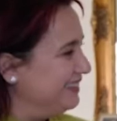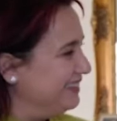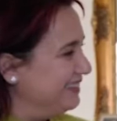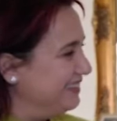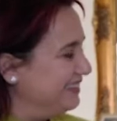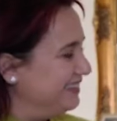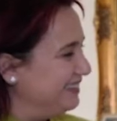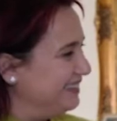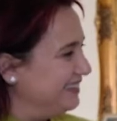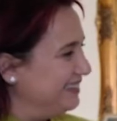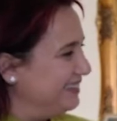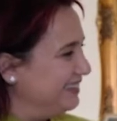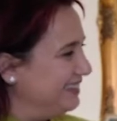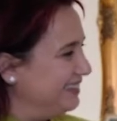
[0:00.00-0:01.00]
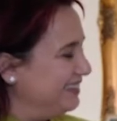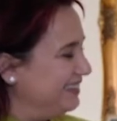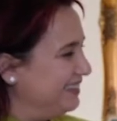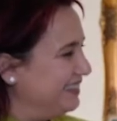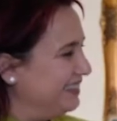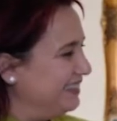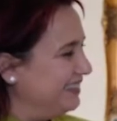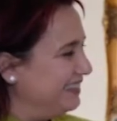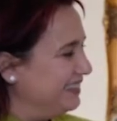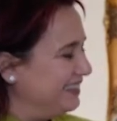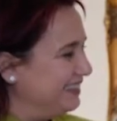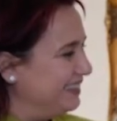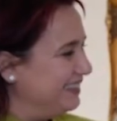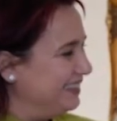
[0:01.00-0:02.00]

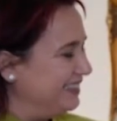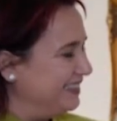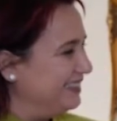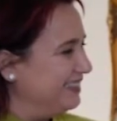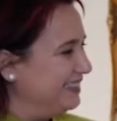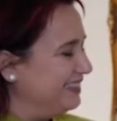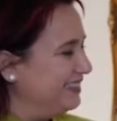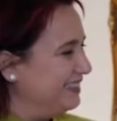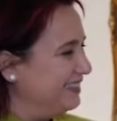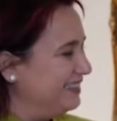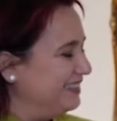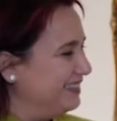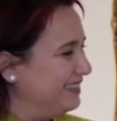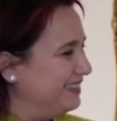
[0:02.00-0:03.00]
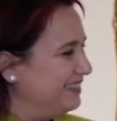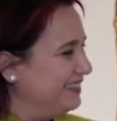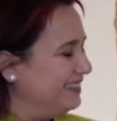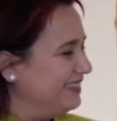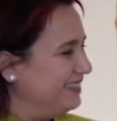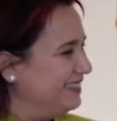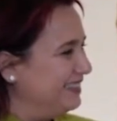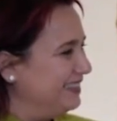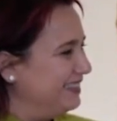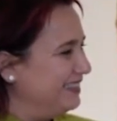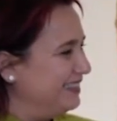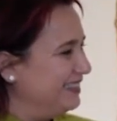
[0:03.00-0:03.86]
(not speaking)